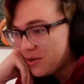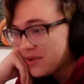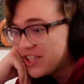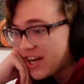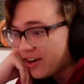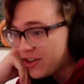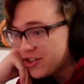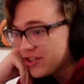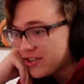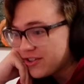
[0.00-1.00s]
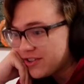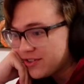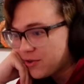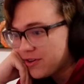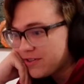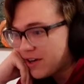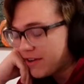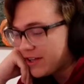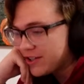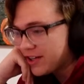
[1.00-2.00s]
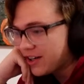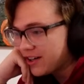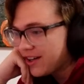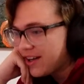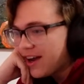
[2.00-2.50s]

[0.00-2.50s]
which characters are sort of self-insert?